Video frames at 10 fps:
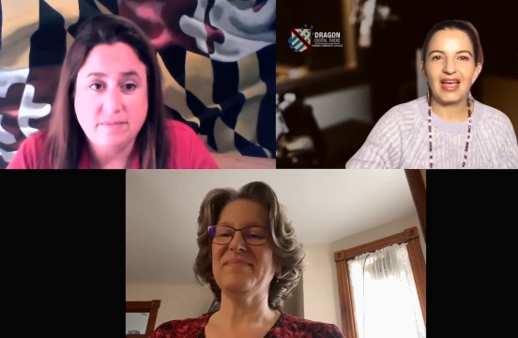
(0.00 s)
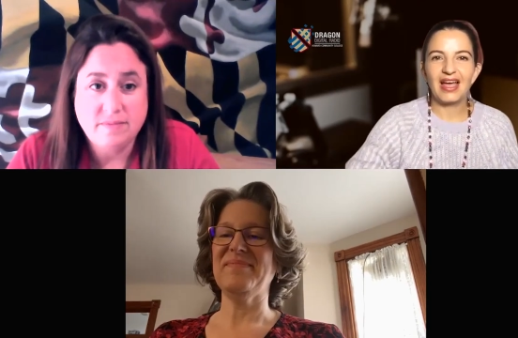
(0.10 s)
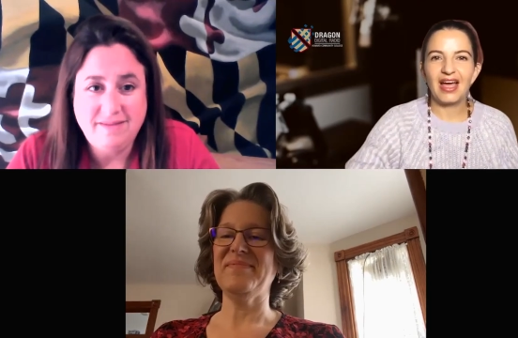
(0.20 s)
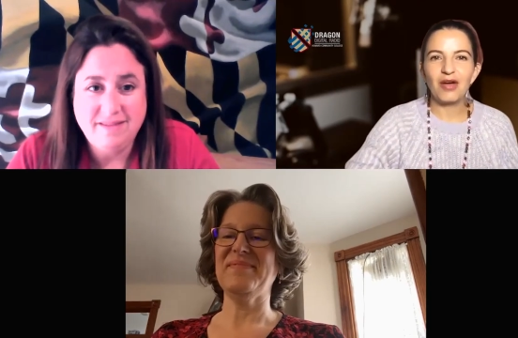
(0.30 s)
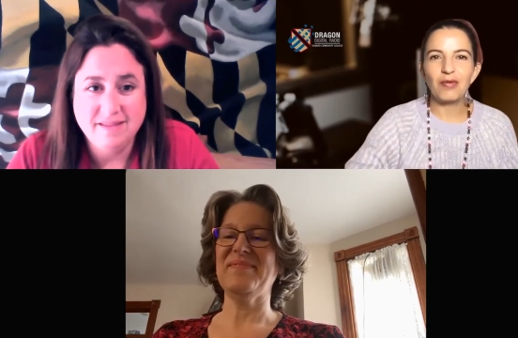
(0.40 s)

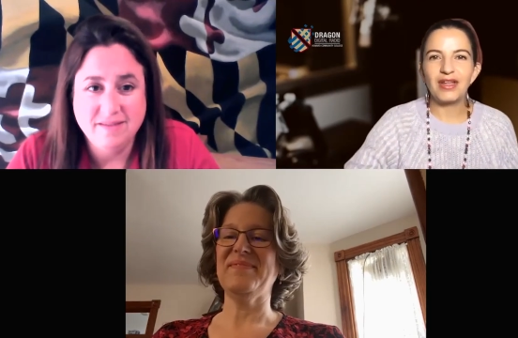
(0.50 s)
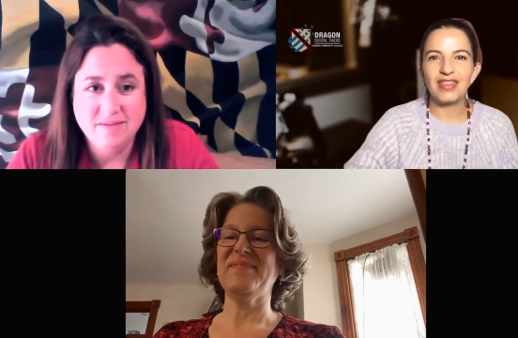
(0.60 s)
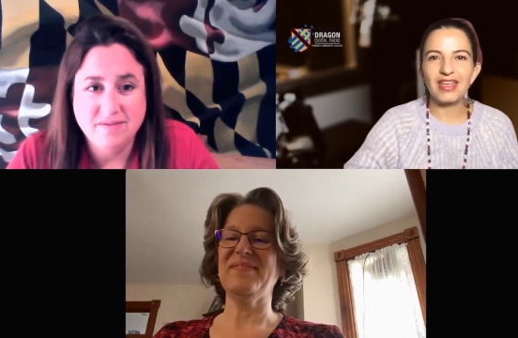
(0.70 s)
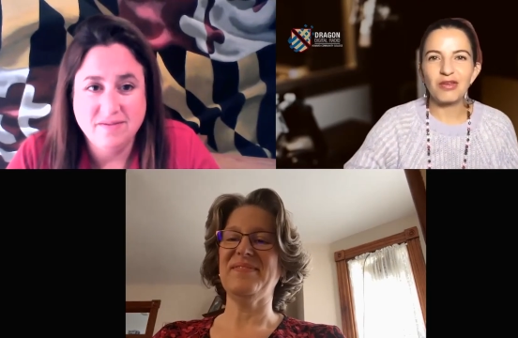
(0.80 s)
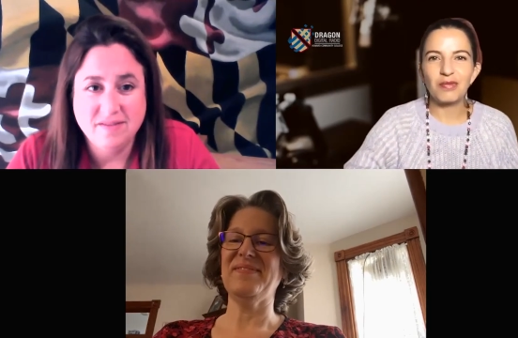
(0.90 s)
Speaker 1: I want to
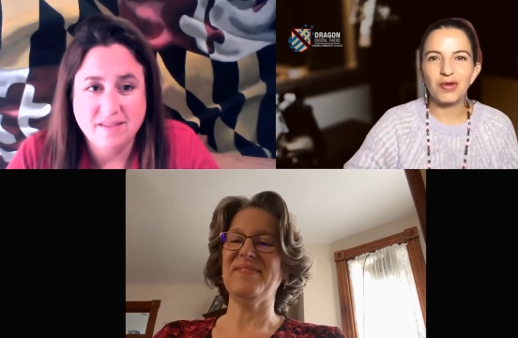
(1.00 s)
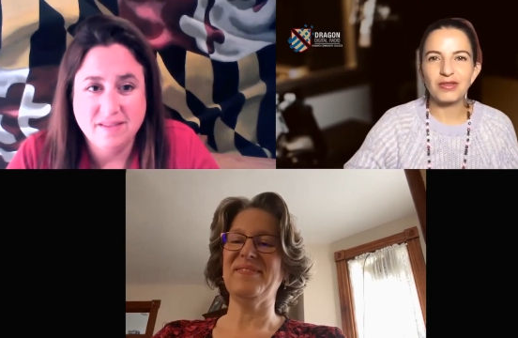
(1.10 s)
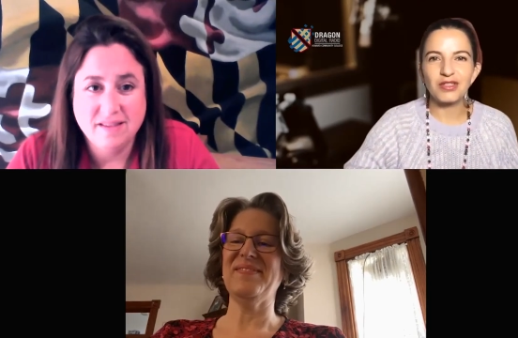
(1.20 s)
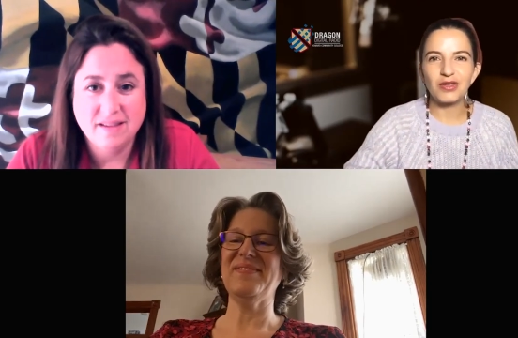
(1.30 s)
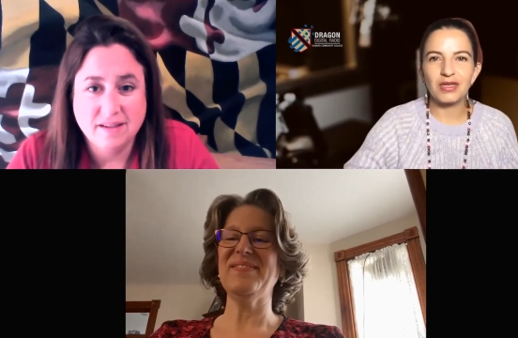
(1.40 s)
thank you
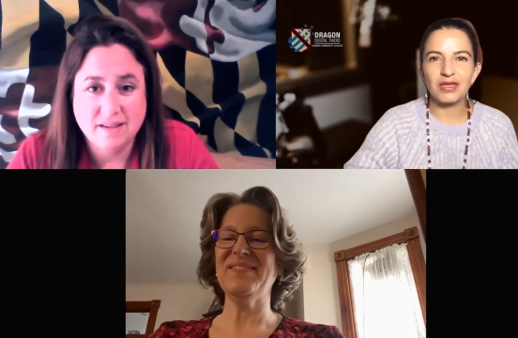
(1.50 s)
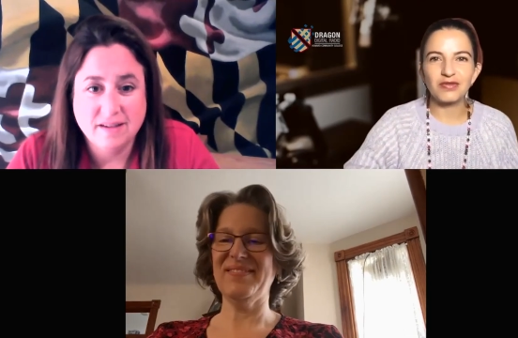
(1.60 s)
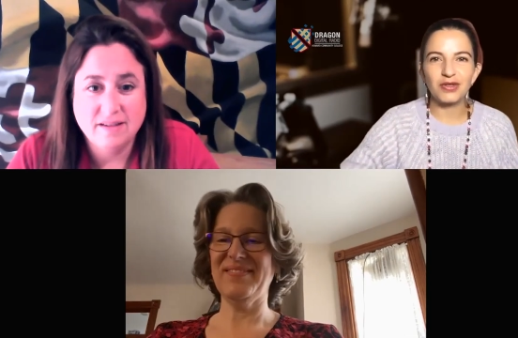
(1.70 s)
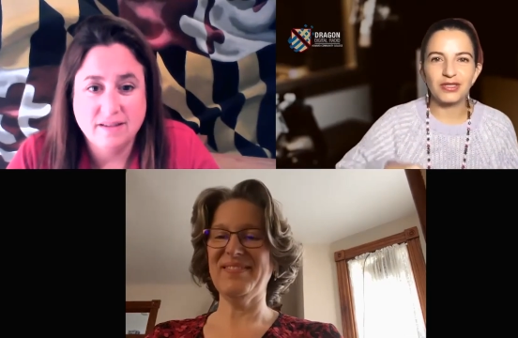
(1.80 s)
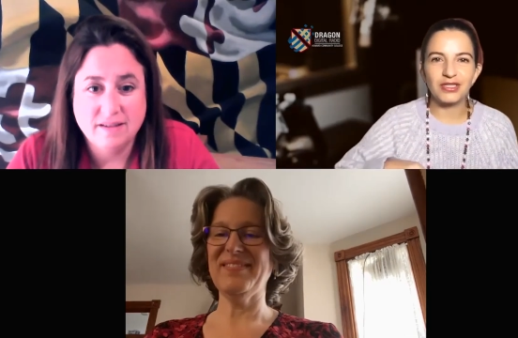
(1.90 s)
both so much
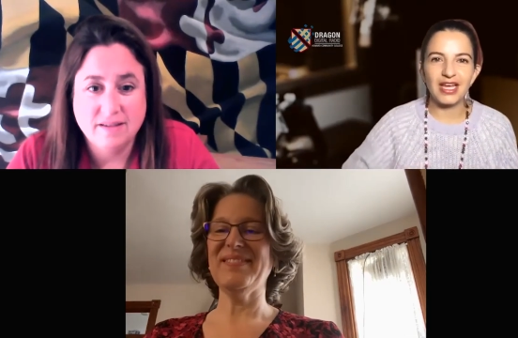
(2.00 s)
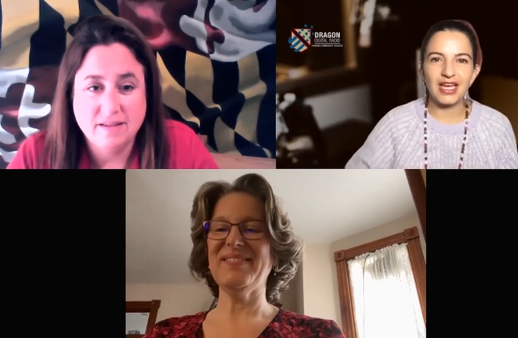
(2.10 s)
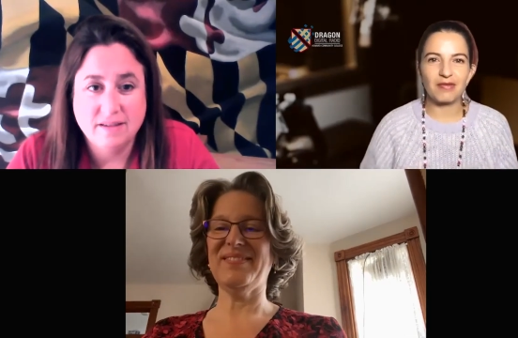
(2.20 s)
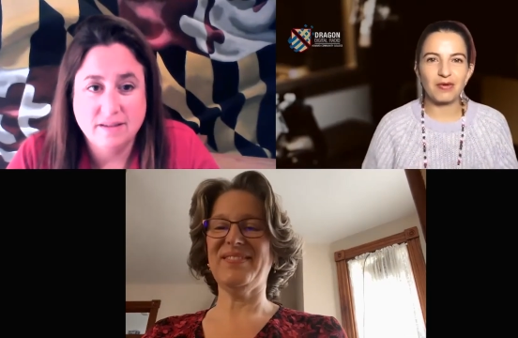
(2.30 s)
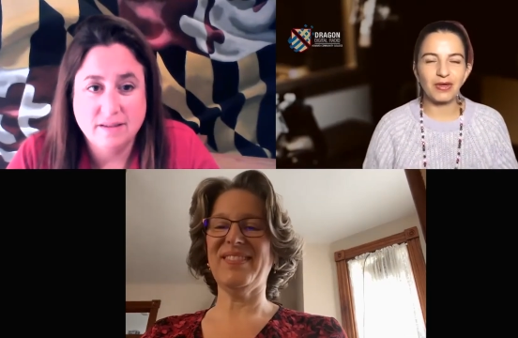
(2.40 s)
for your
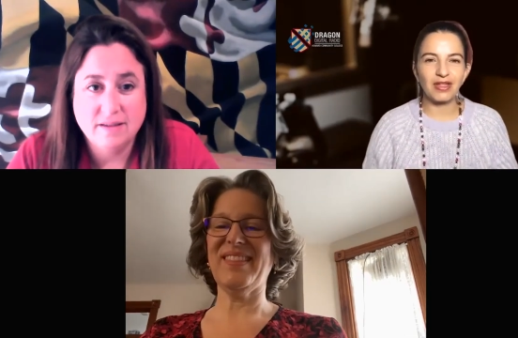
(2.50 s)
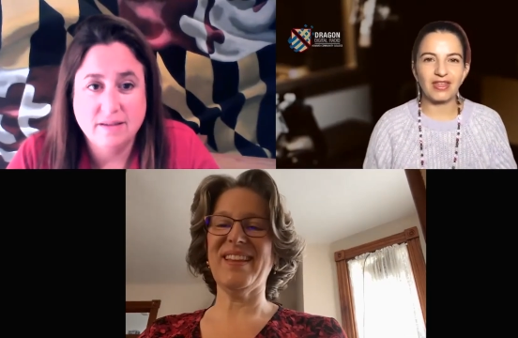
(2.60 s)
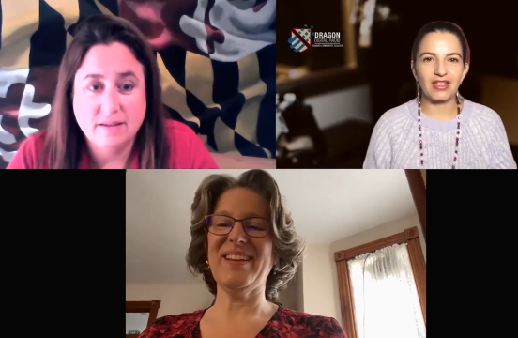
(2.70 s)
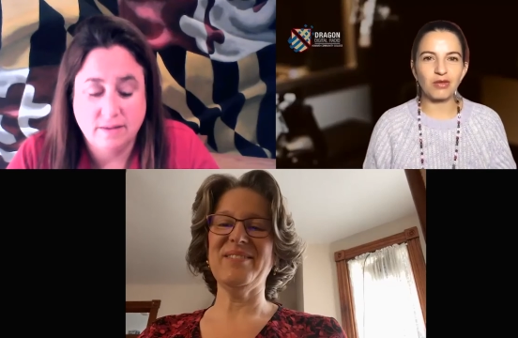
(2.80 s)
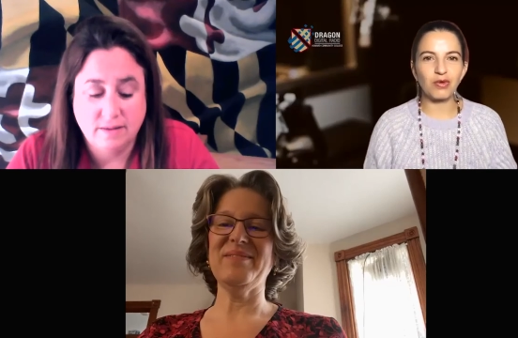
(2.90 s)
time. I want to
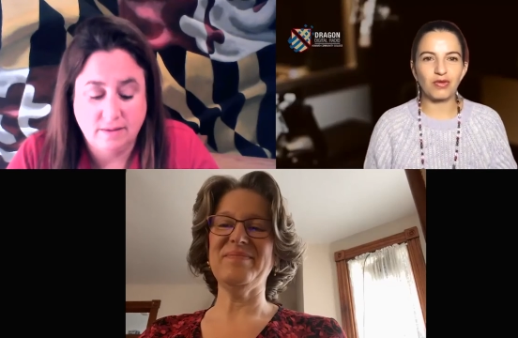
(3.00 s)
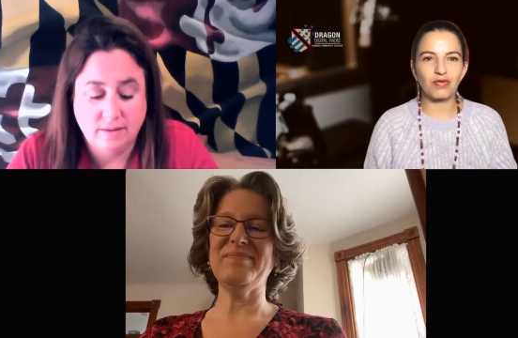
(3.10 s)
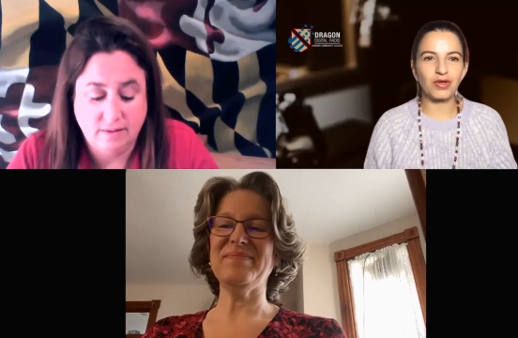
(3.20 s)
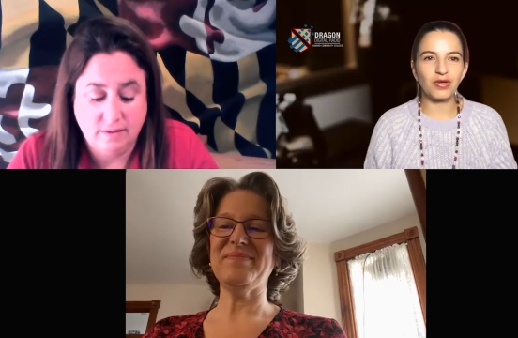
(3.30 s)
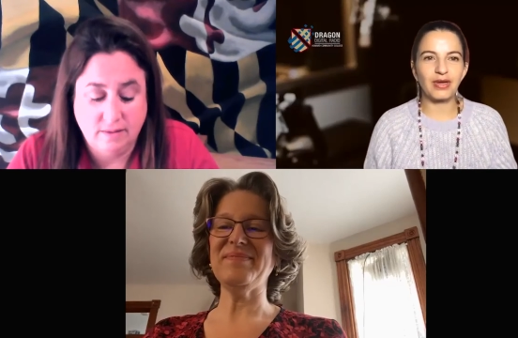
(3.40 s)
thank you
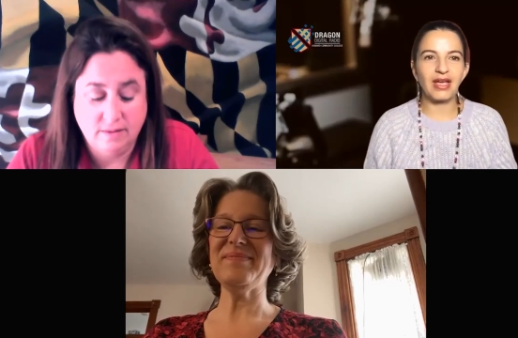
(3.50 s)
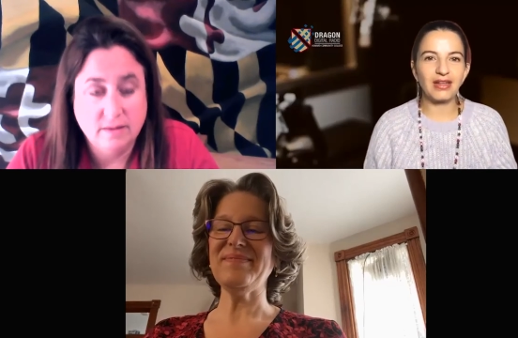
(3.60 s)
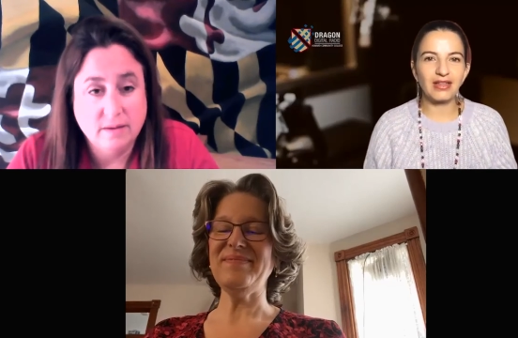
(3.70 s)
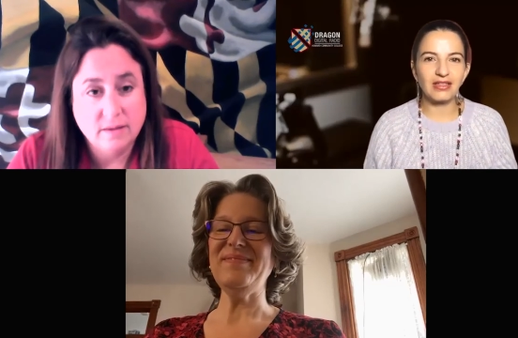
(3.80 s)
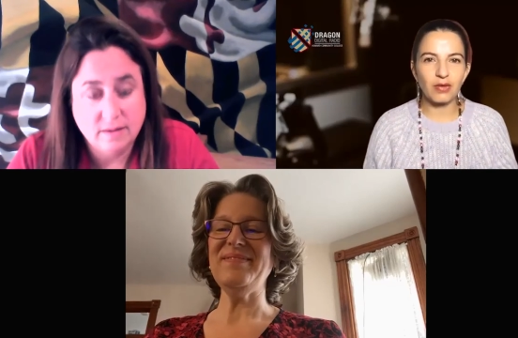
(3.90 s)
both for
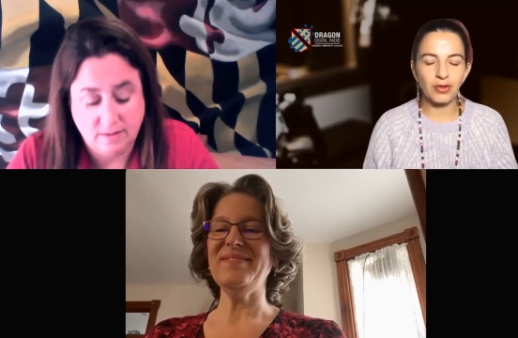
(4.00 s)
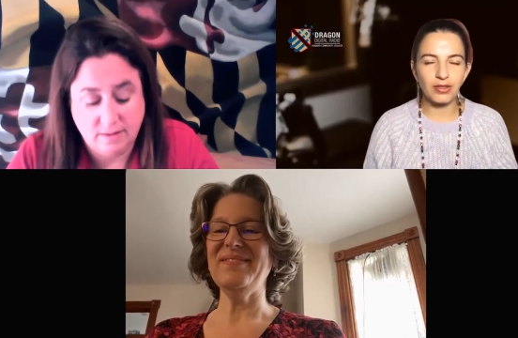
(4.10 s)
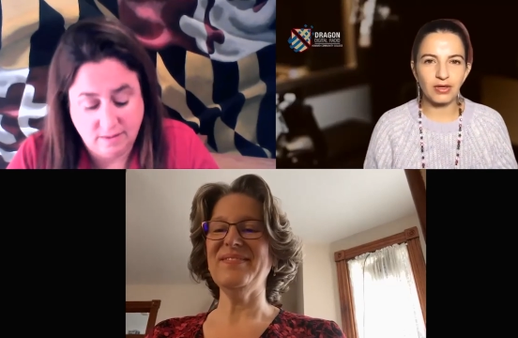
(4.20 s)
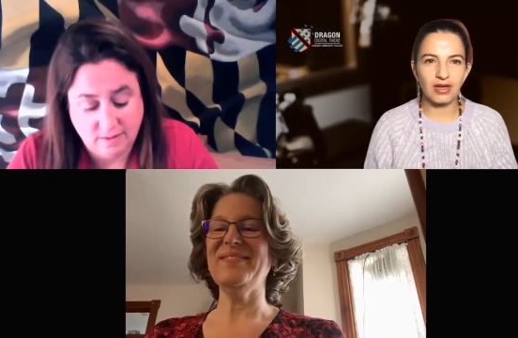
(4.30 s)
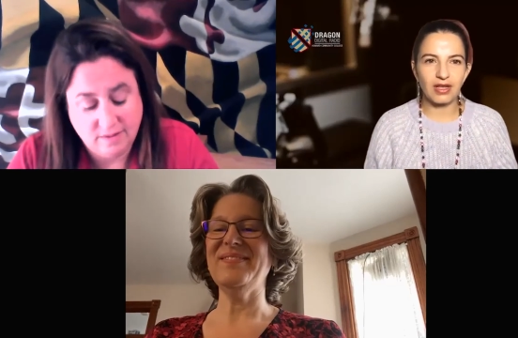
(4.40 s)
creating this
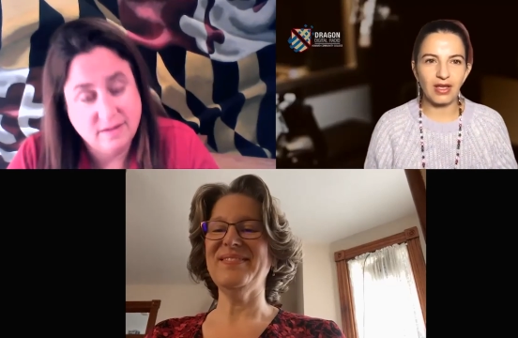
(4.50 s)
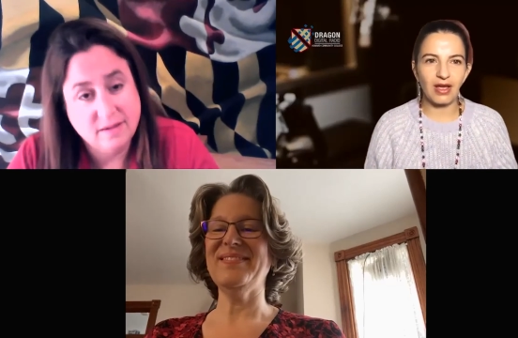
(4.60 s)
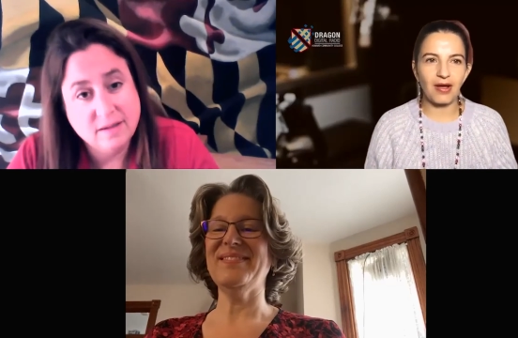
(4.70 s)
opportunity.